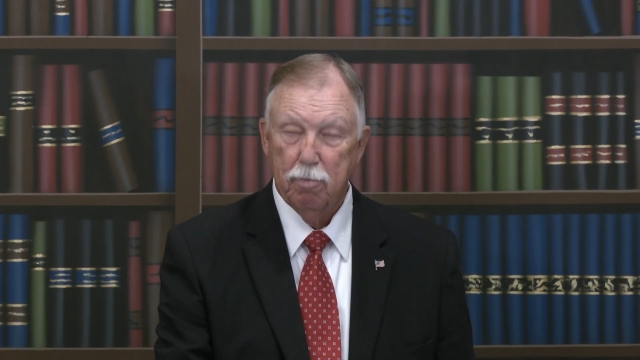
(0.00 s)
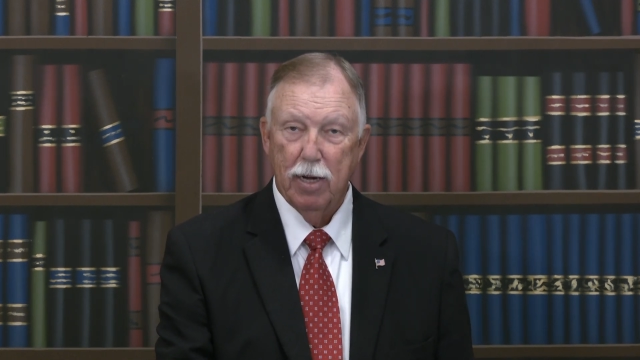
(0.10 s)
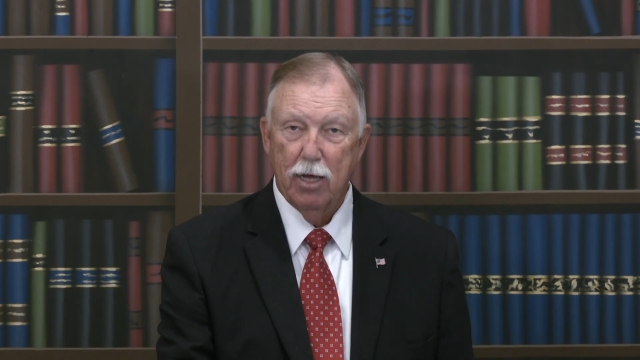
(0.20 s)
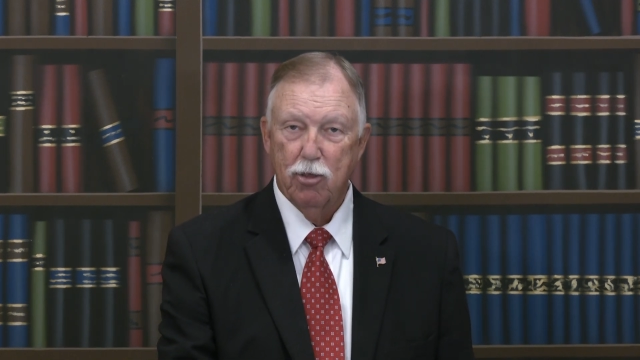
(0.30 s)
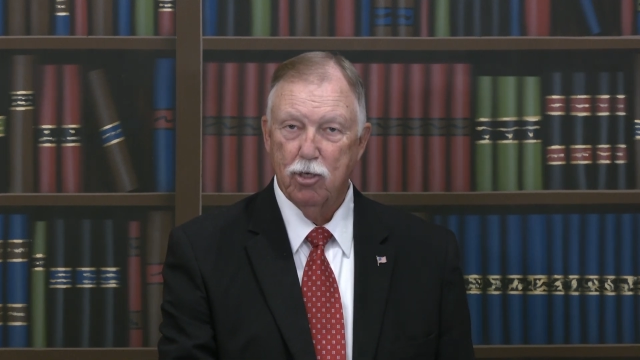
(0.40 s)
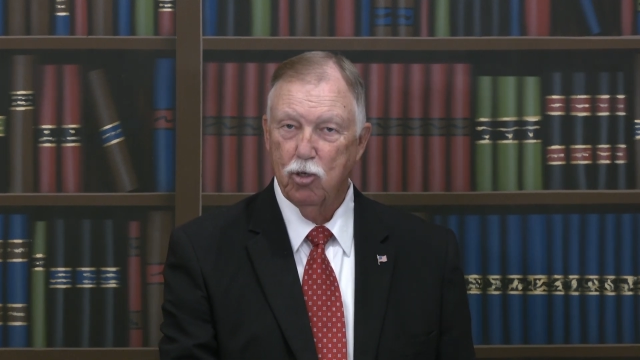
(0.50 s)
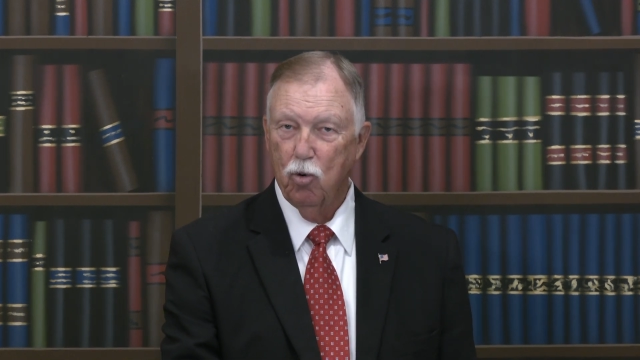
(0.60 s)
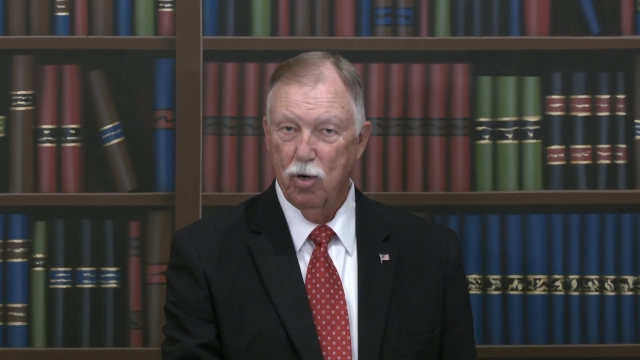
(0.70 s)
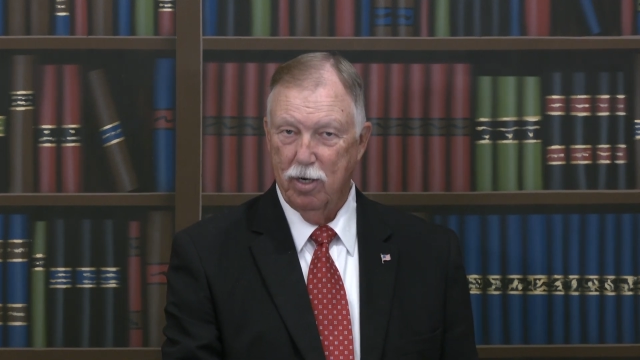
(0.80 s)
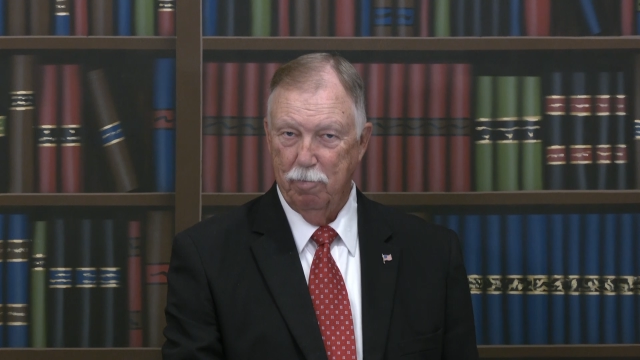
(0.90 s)
by the
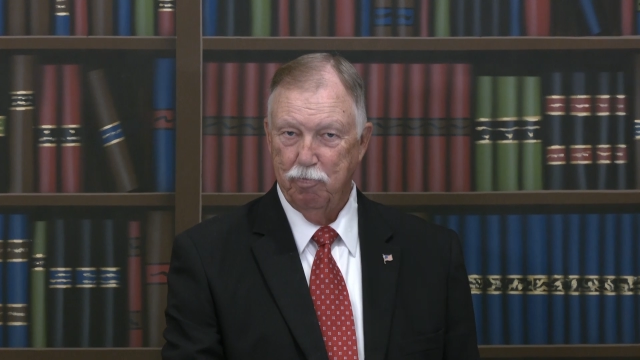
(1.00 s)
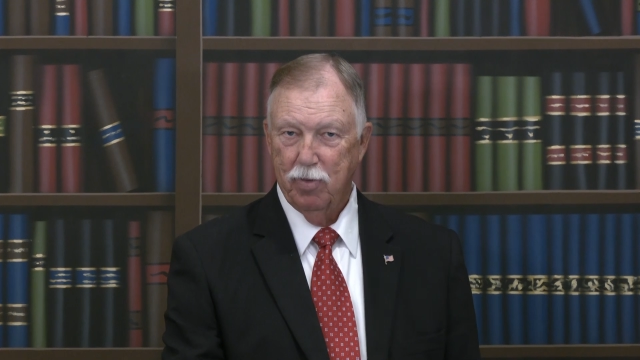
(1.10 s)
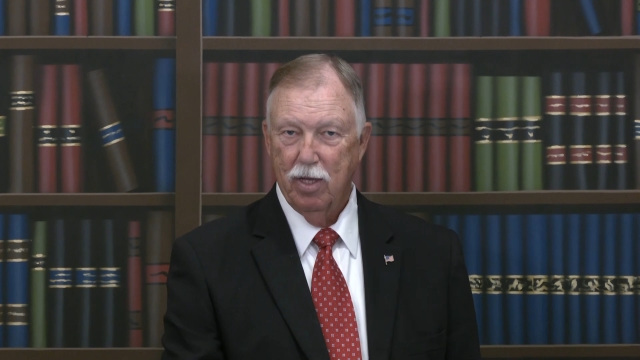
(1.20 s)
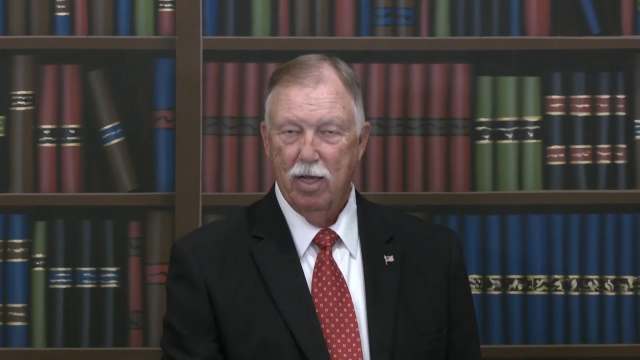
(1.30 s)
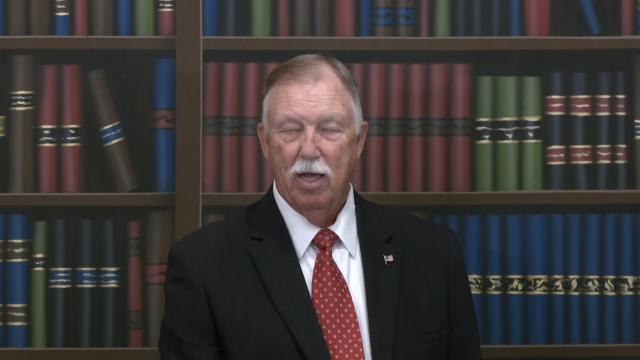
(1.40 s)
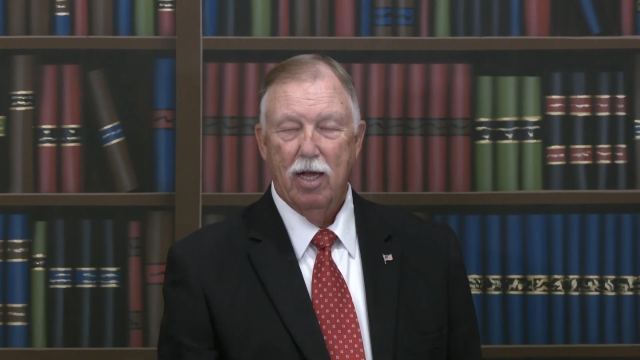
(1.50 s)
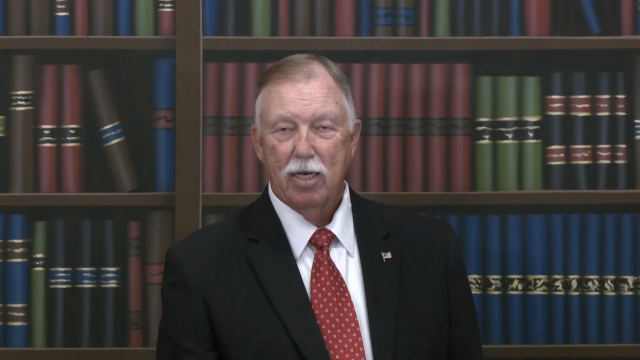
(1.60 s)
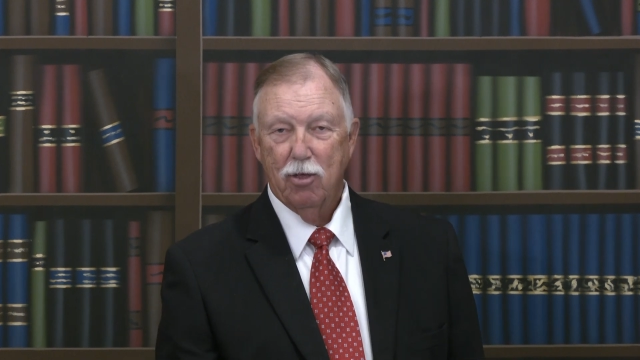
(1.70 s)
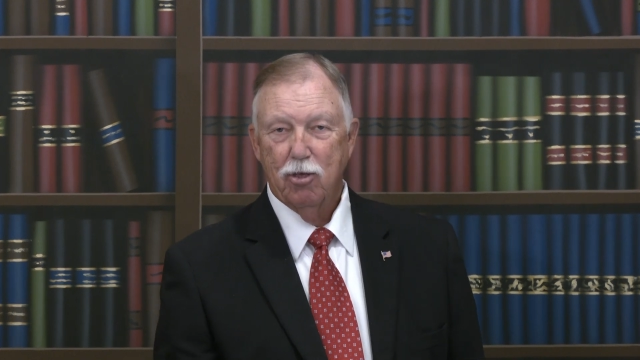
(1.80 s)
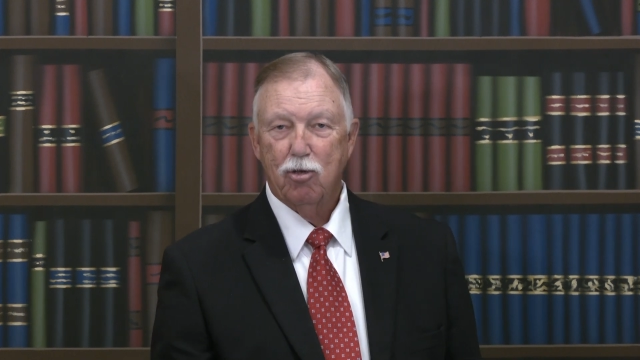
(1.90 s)
Jordan?
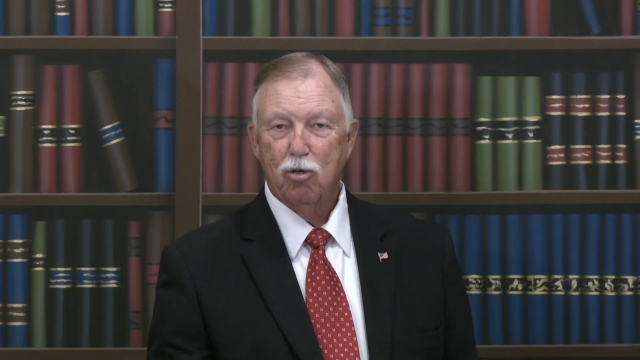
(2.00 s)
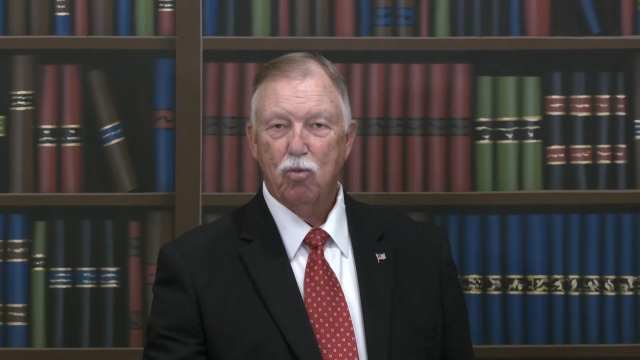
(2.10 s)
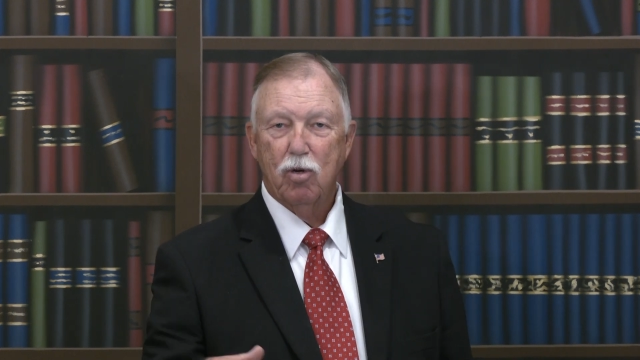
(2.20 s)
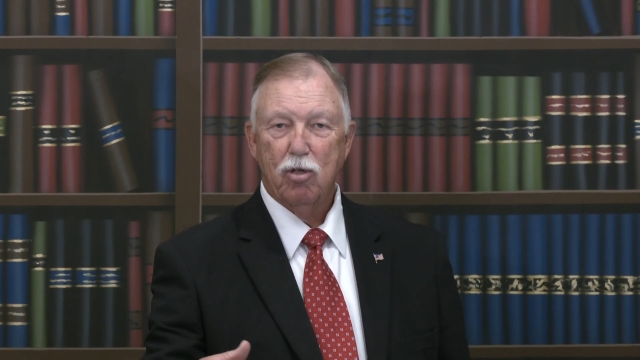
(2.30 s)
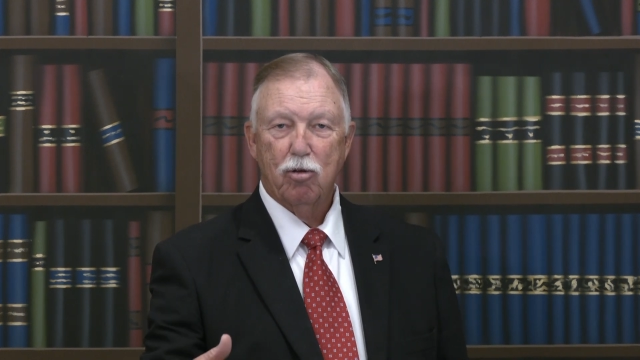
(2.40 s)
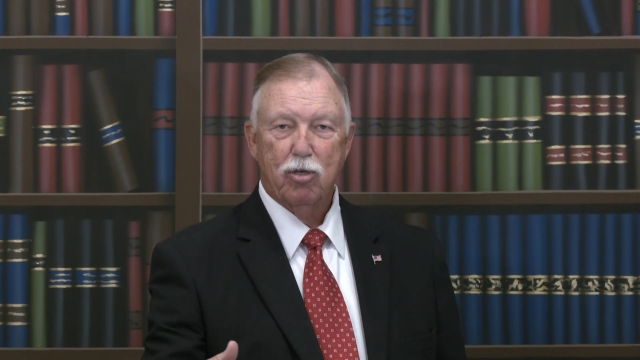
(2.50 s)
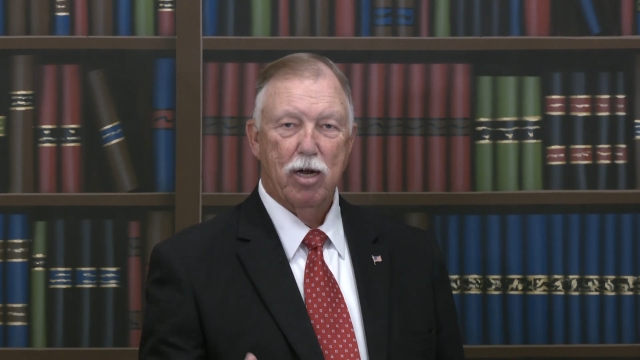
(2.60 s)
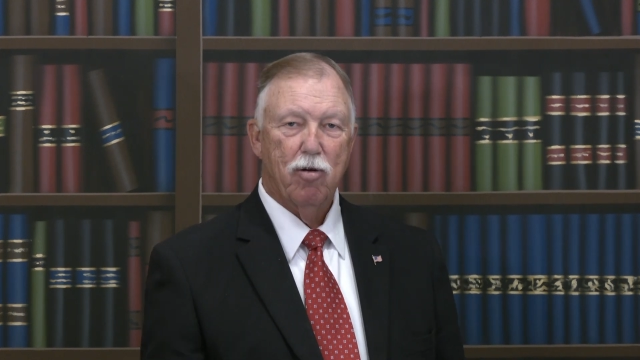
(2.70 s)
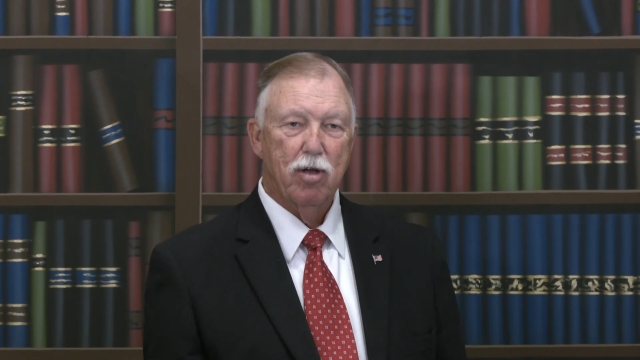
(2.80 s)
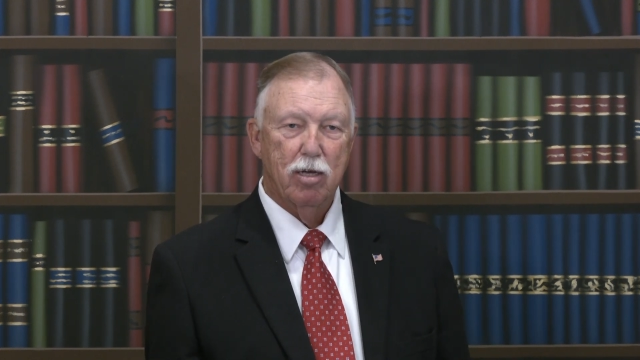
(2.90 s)
Now, this is one of those
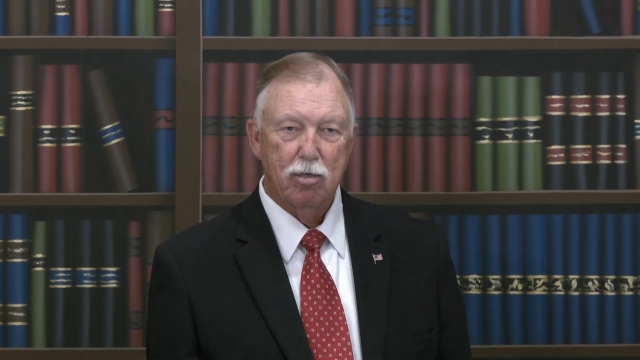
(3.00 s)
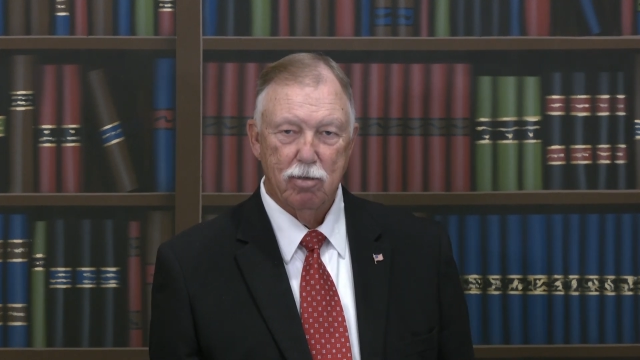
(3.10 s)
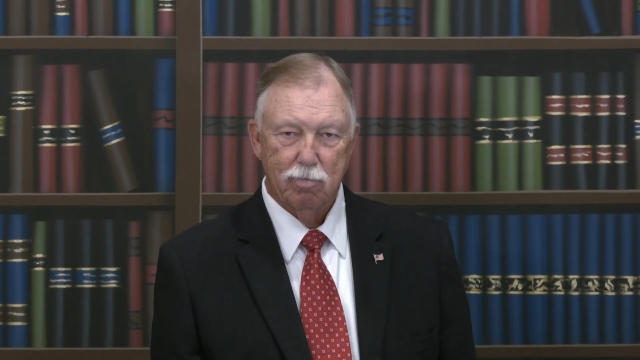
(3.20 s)
areas